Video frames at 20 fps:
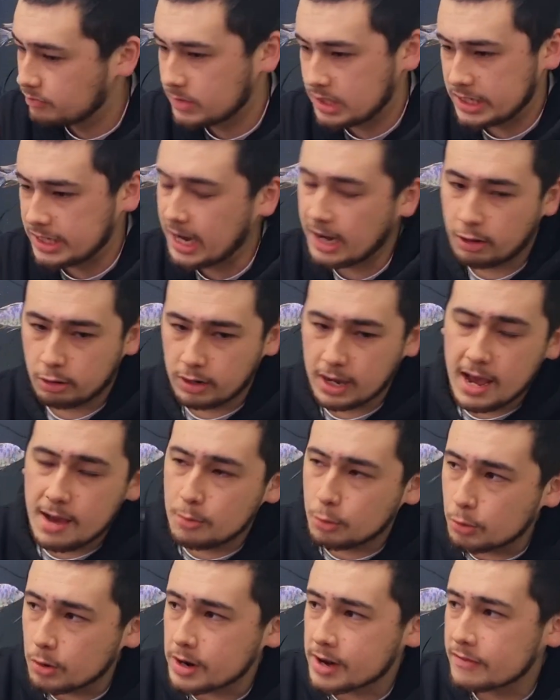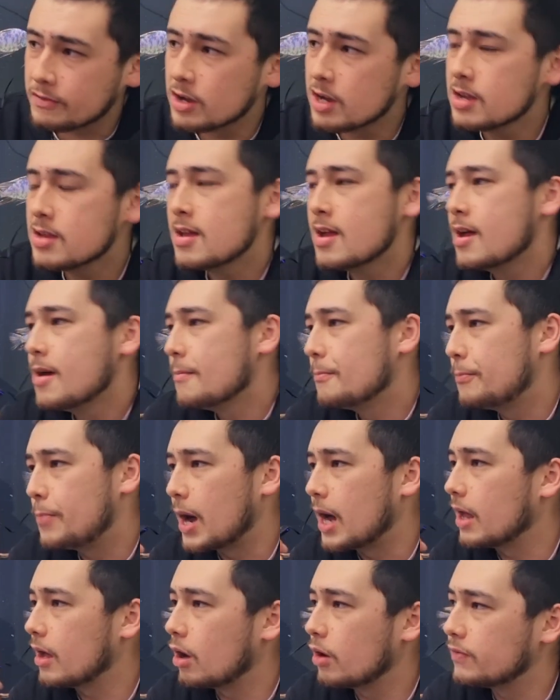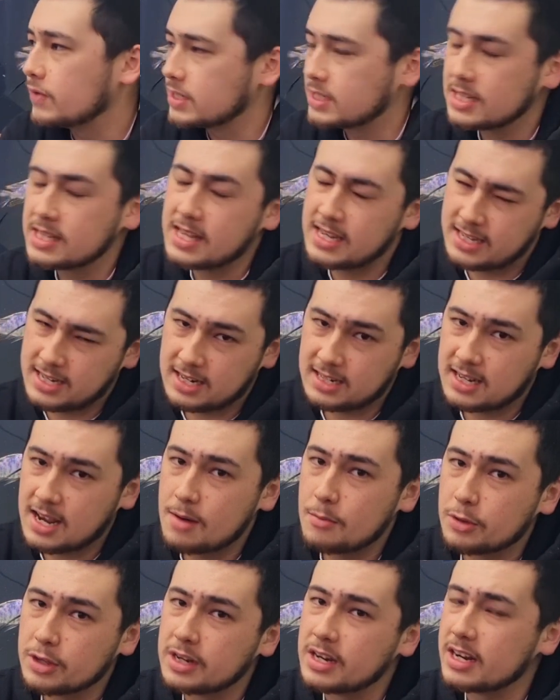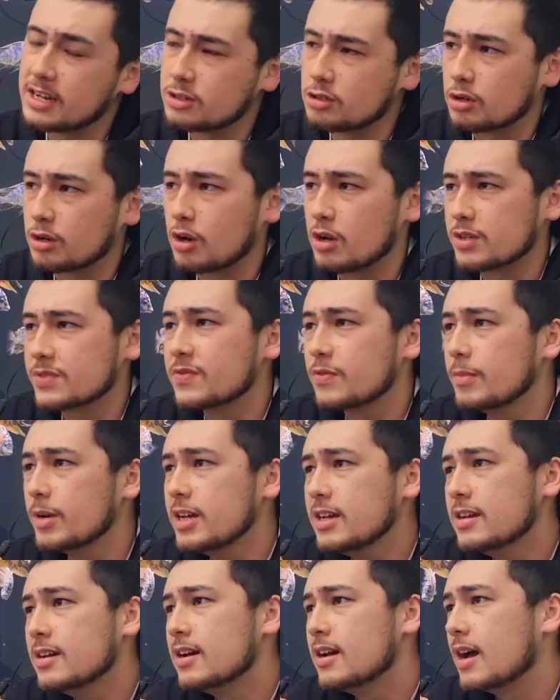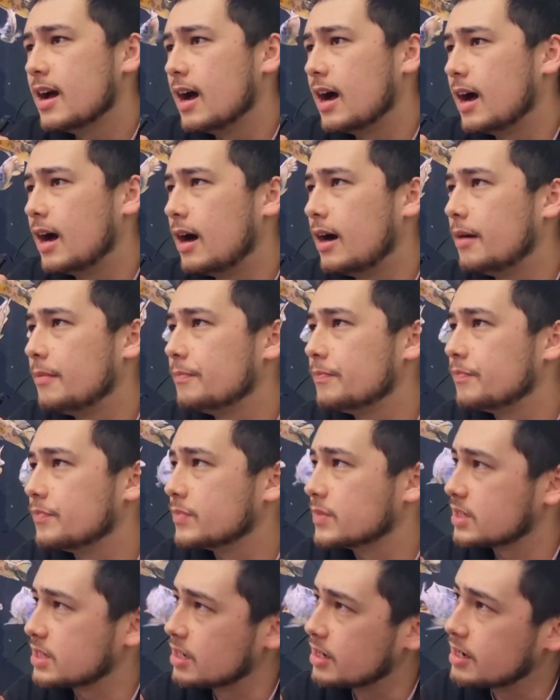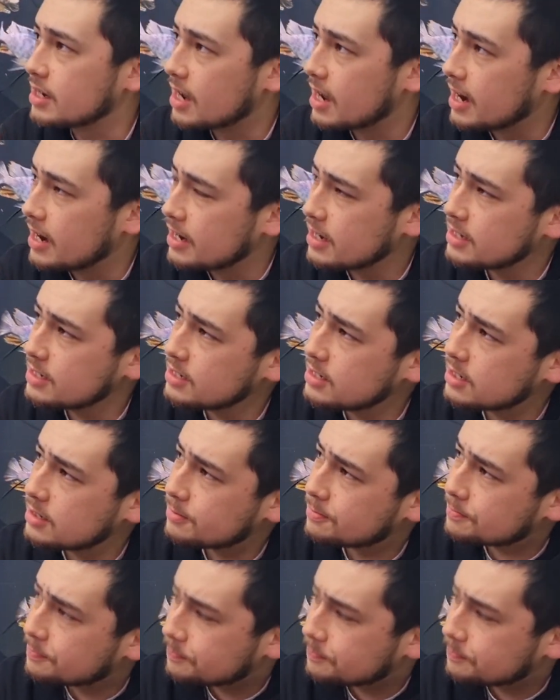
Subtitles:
yellow lab or whatever. But obviously that does come with an extra cost for me. So yeah, it is